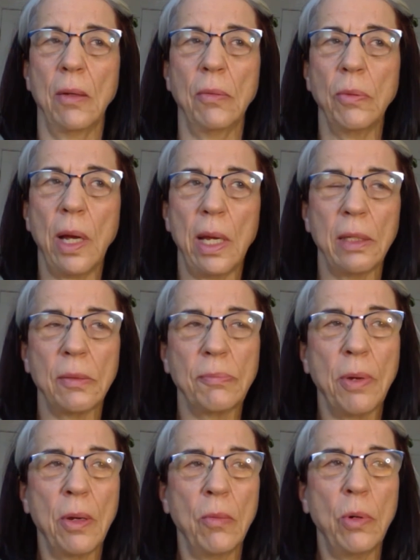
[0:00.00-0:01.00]
Right.
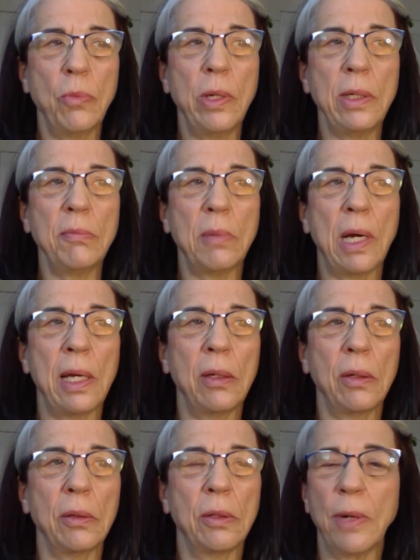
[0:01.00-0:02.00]
Well, one of
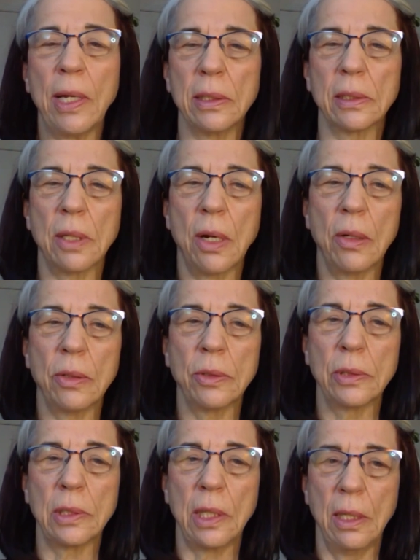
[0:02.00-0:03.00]
my great
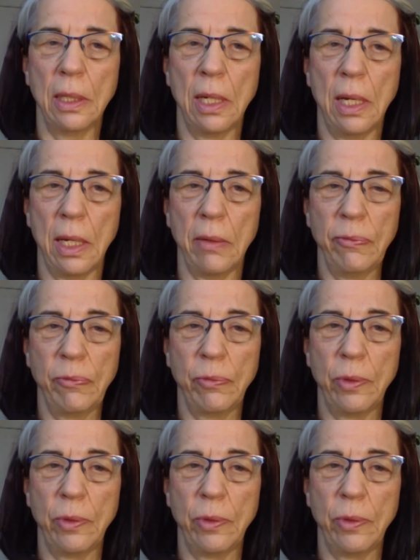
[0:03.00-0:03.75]
sorrows in life